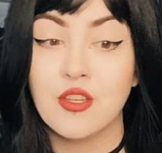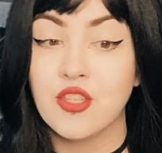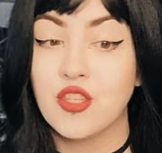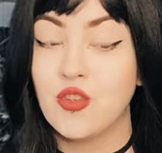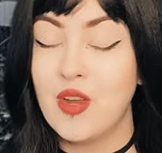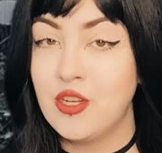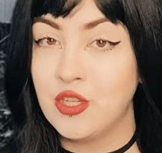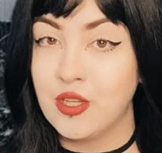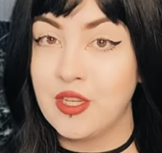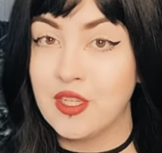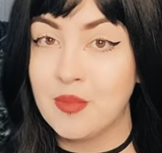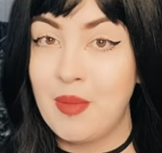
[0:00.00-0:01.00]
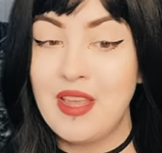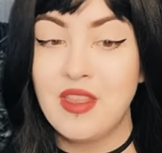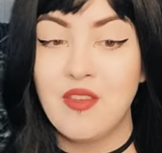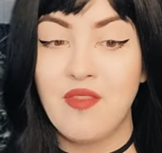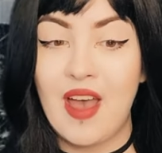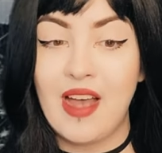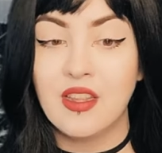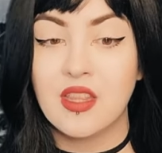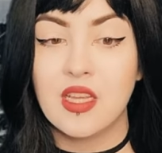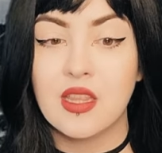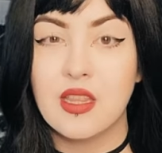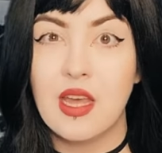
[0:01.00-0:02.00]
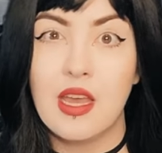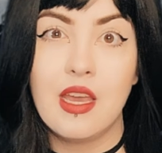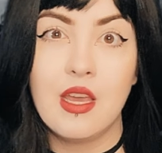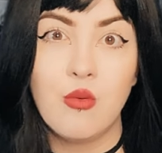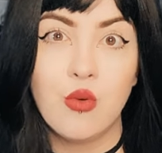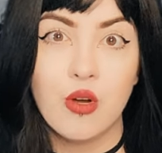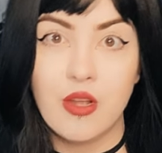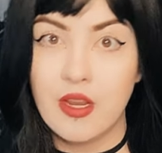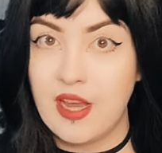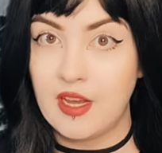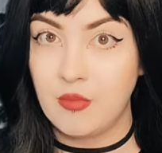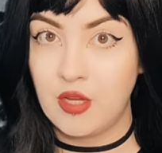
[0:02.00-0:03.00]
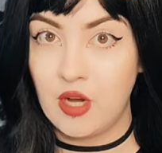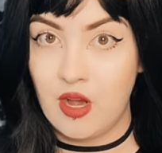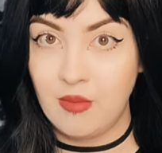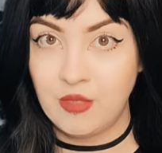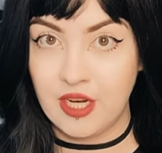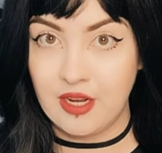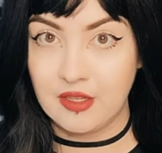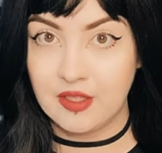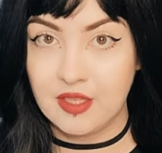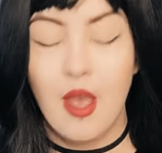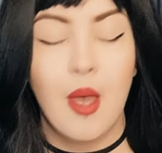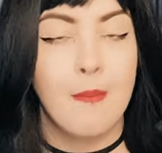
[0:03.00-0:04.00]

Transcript: strangely despite the fact that they were inanimate objects.